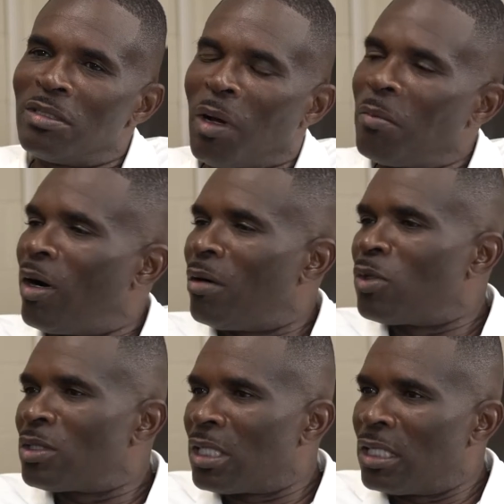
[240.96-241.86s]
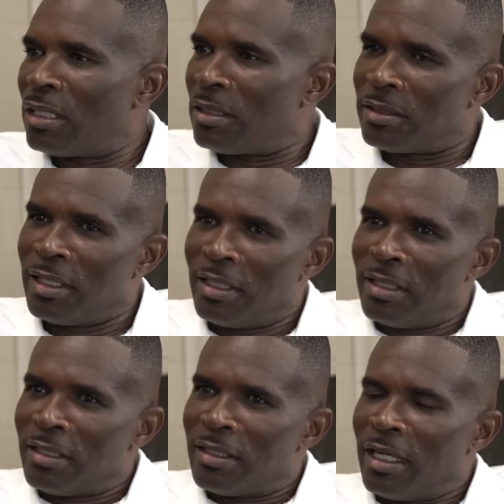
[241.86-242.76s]
my mom was a
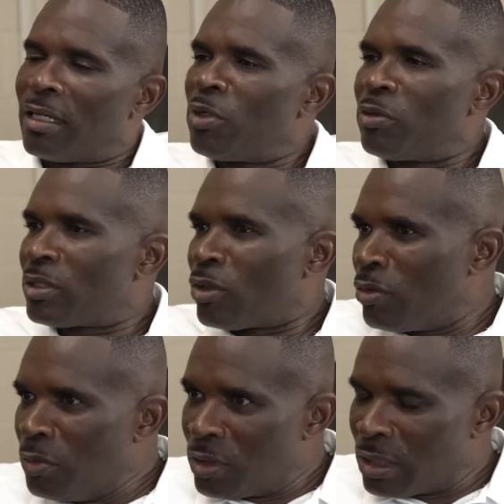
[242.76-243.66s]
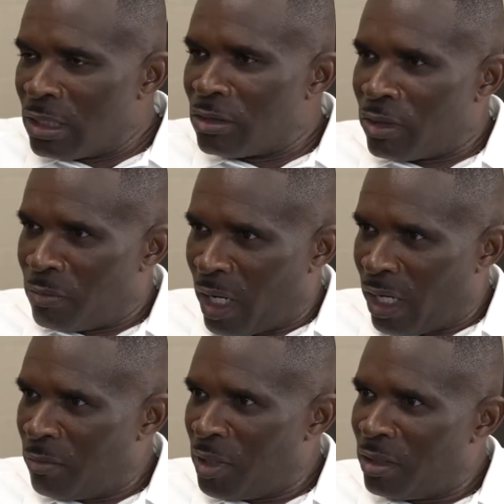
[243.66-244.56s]
elementary school music teacher in
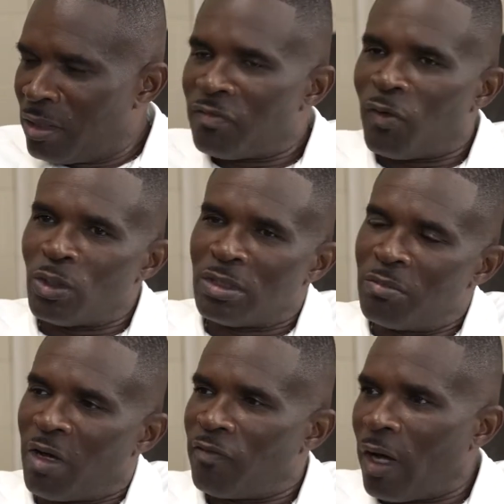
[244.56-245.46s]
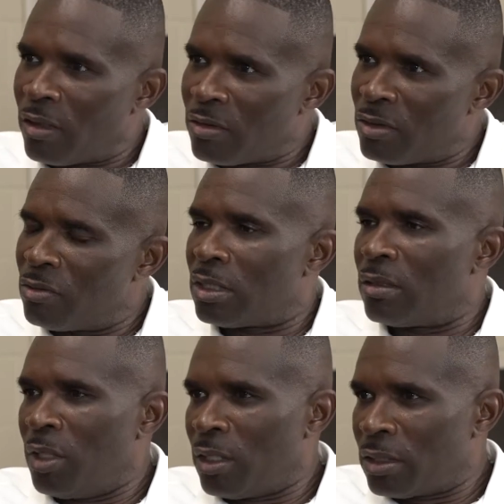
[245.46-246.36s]
Miami. Unfortunately, my father, who was in the
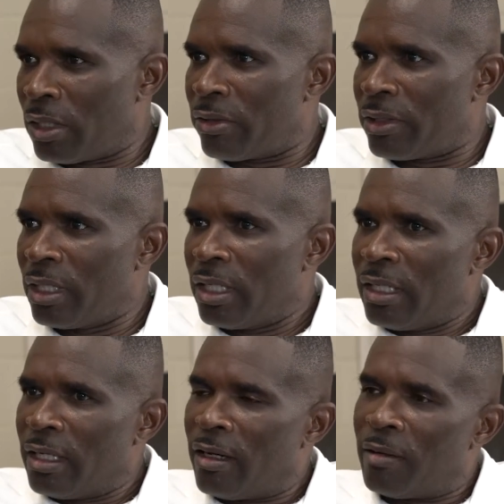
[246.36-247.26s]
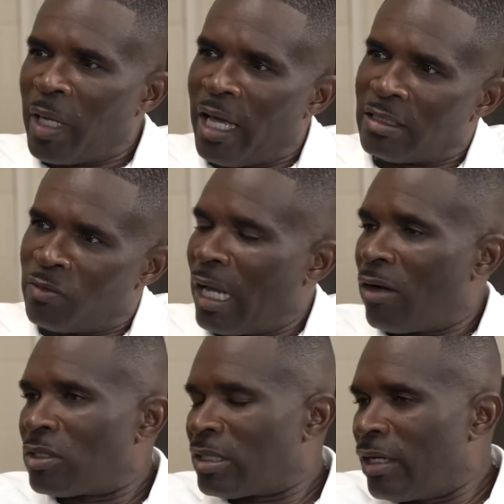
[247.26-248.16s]
military, passed when I
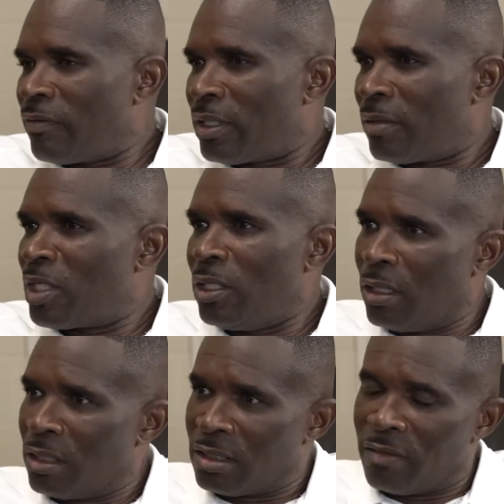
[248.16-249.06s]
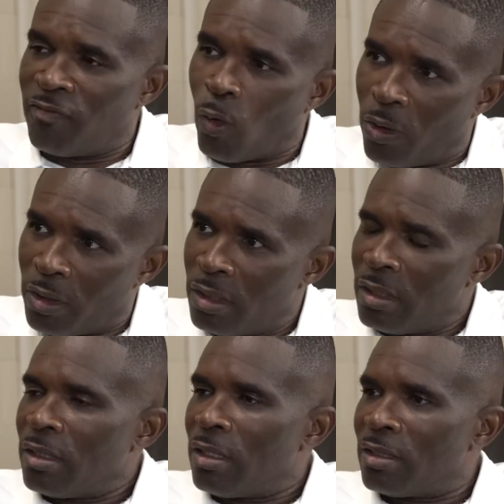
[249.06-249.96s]
was 7. I'm the youngest of 4
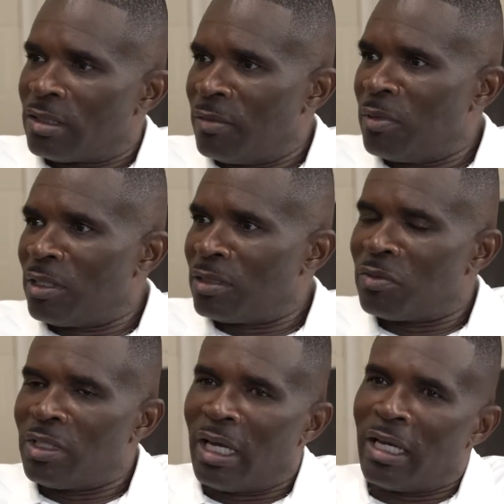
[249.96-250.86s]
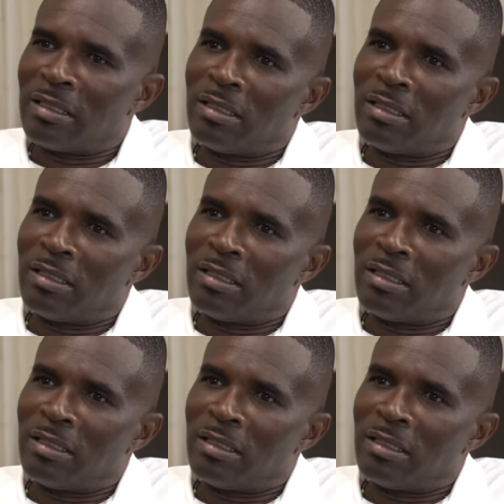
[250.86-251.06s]
siblings. We had